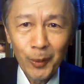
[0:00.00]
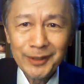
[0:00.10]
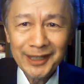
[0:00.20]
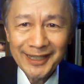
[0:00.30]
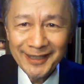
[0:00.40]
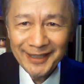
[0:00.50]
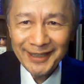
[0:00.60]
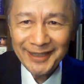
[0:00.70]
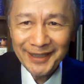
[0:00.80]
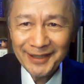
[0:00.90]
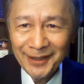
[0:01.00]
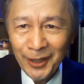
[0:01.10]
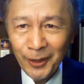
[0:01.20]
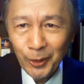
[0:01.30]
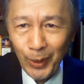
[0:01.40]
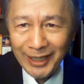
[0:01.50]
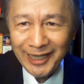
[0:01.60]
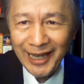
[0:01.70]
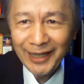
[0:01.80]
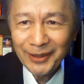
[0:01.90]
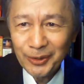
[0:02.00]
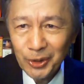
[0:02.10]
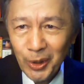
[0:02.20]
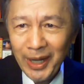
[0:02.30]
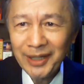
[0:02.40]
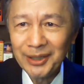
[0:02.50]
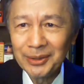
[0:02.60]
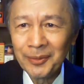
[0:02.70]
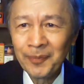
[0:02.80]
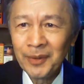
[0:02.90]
when they see this right angle triangle